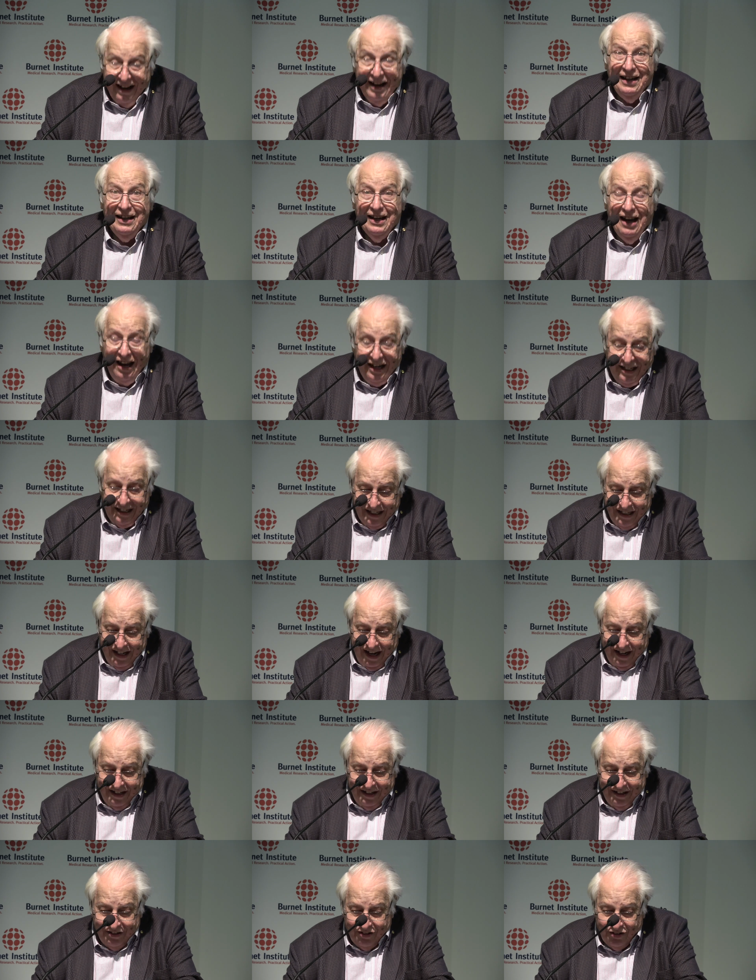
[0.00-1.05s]
In
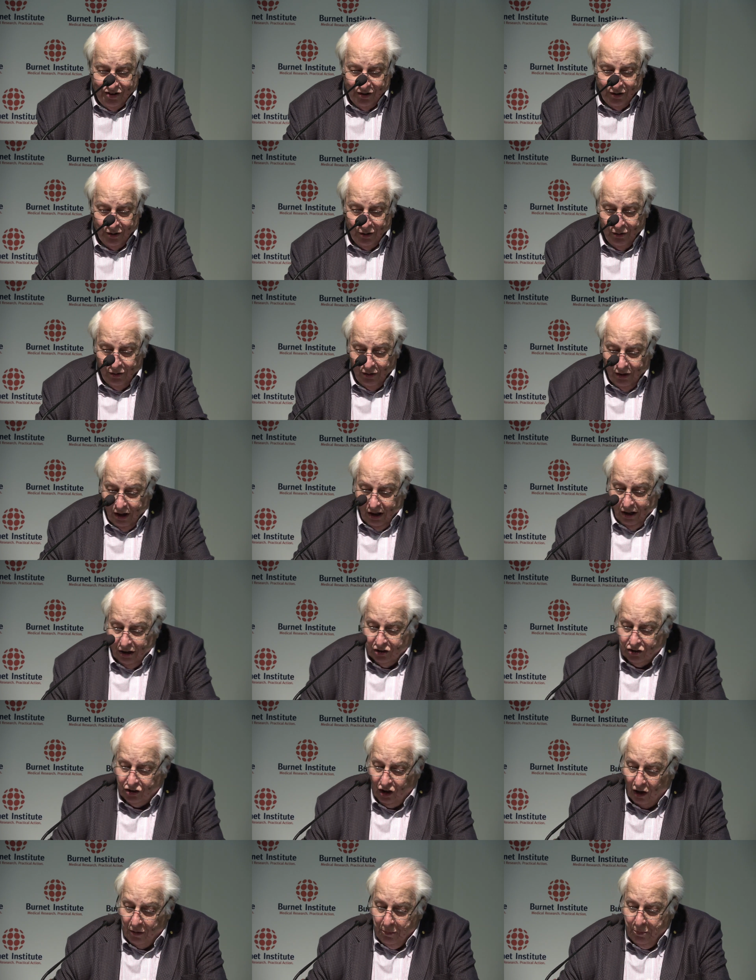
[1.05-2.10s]
1992,
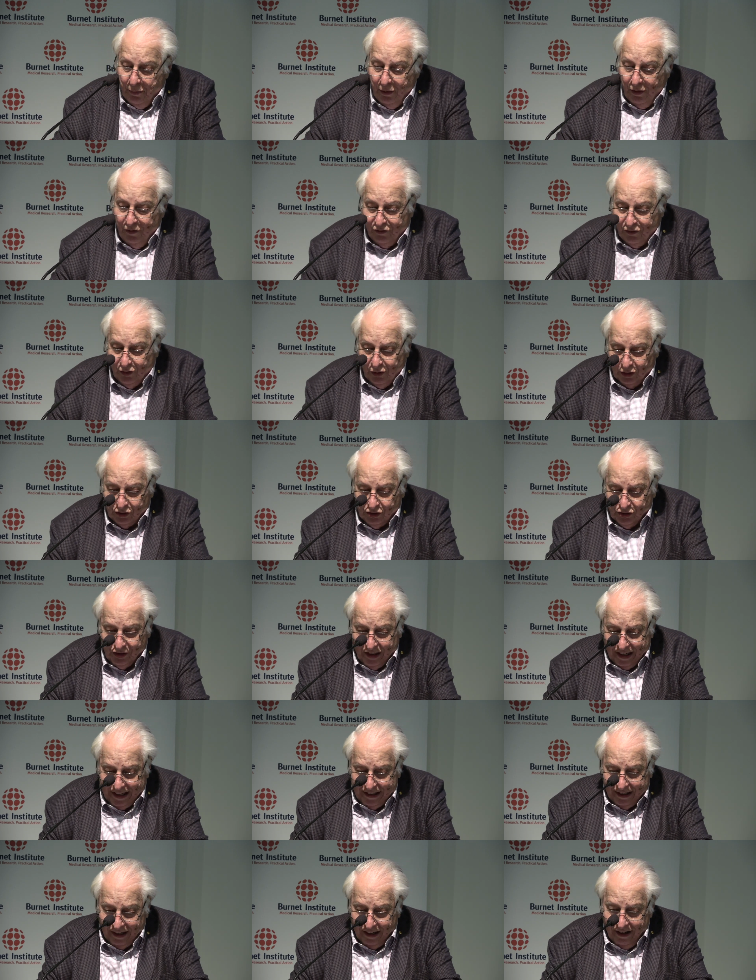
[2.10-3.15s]
John moved to
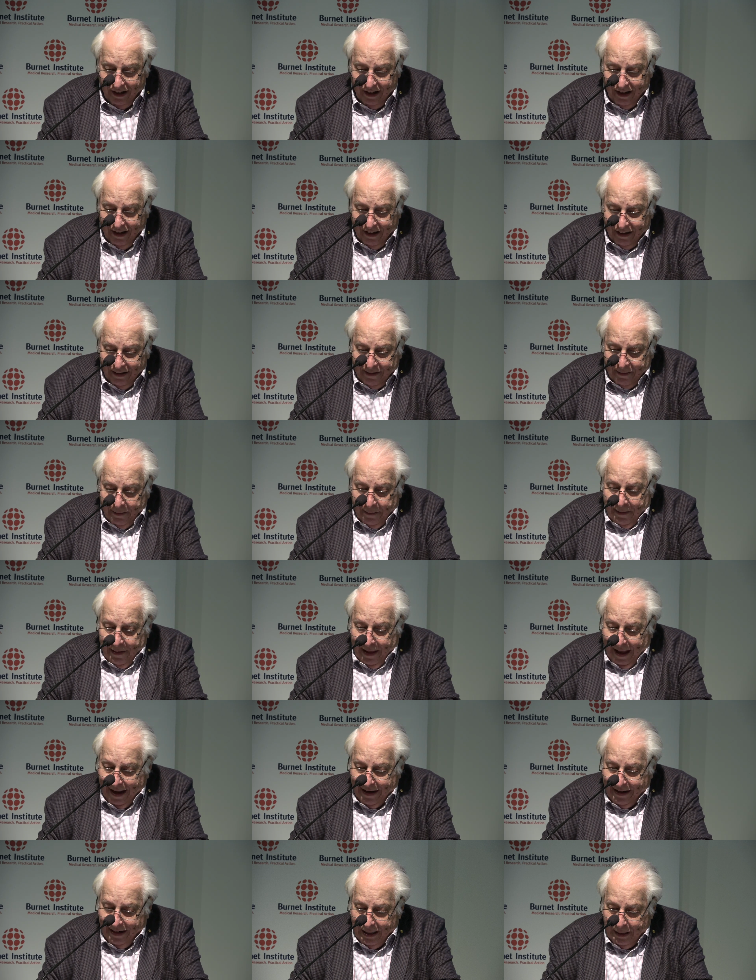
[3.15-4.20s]
Australia
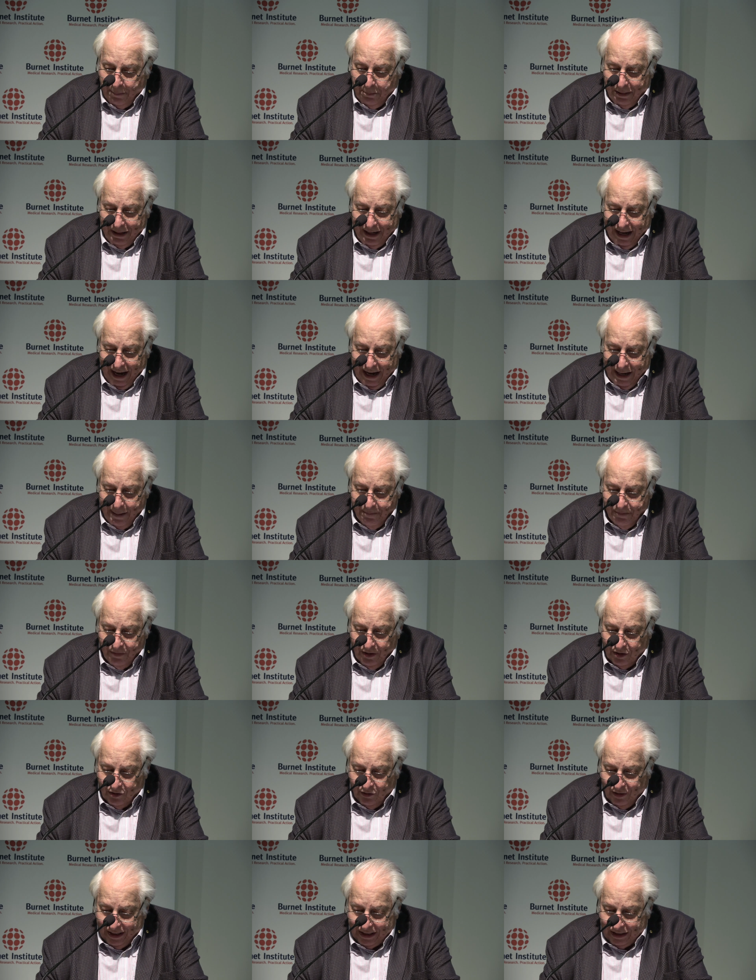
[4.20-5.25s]
and he became the
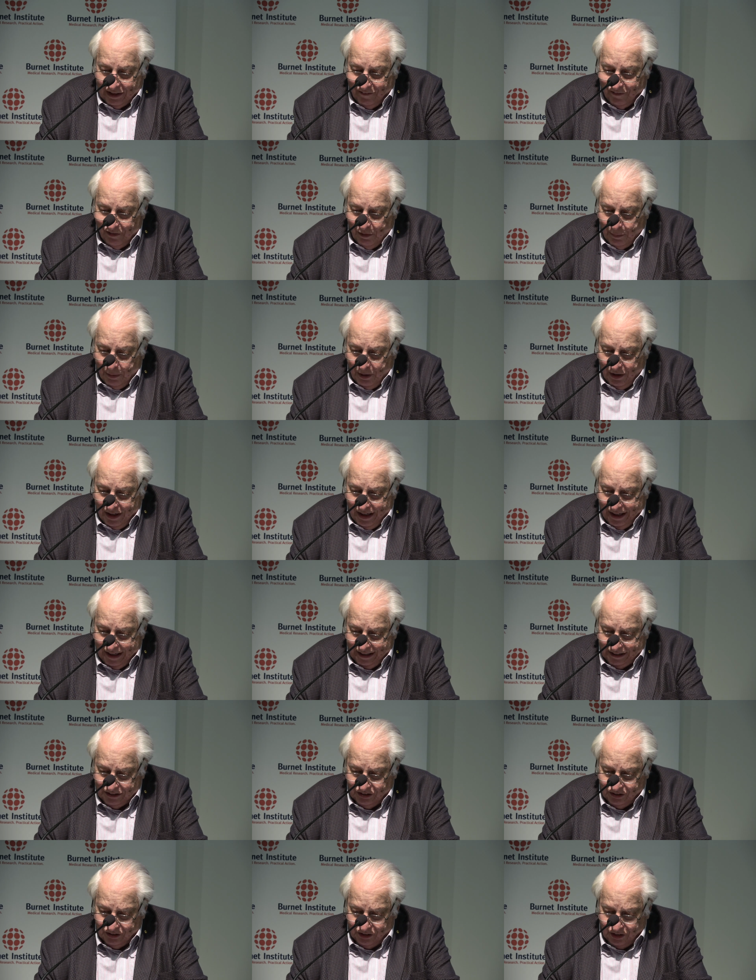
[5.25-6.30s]
director of the Burnet
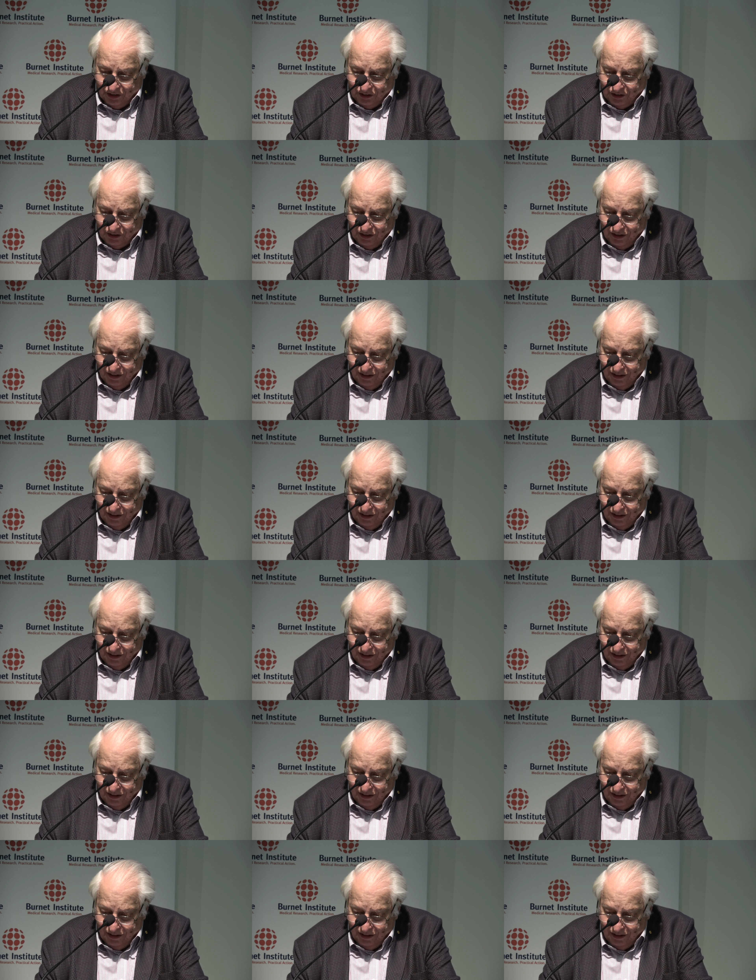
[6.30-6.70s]
Institute.